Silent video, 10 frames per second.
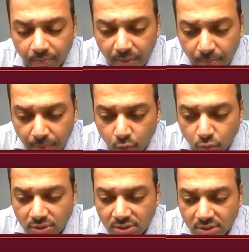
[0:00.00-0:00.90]
people
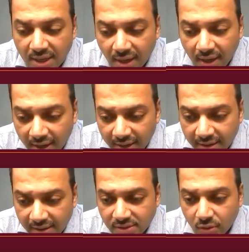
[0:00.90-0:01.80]
who take high
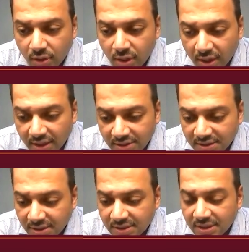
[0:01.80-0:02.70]
risk or
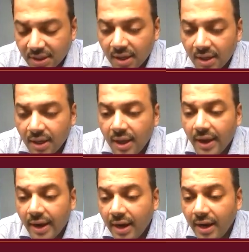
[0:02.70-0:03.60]
highest risk
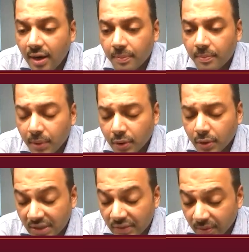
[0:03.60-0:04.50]
end up,
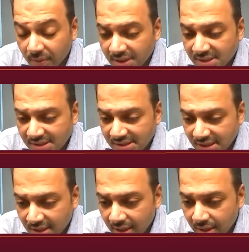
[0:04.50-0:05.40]
because equity markets are
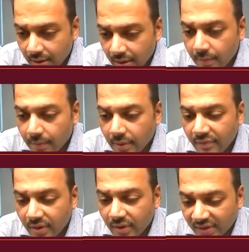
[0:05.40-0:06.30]
cyclical,
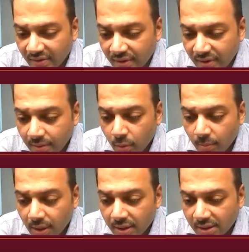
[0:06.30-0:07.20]
after every bull
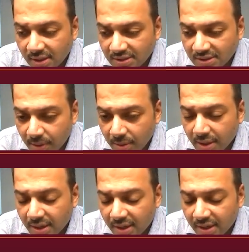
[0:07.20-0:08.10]
market there's a bear
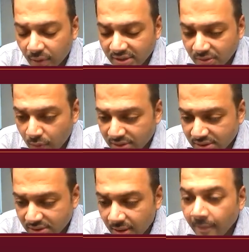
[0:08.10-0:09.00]
market and vice
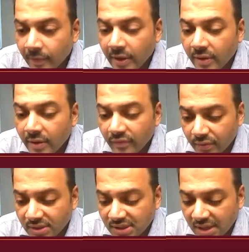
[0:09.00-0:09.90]
versa.
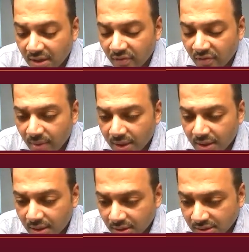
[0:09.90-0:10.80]
Whenever the cycle of
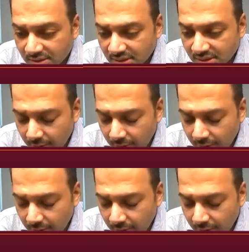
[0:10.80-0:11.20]
market turns,